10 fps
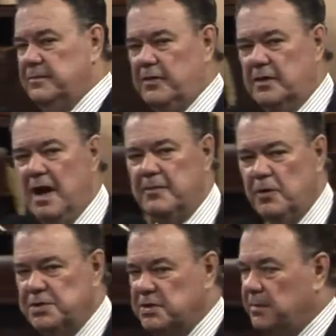For God
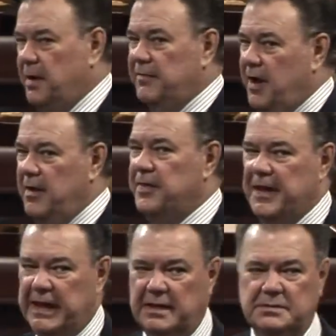wishes above all
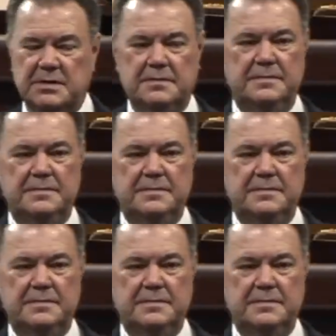things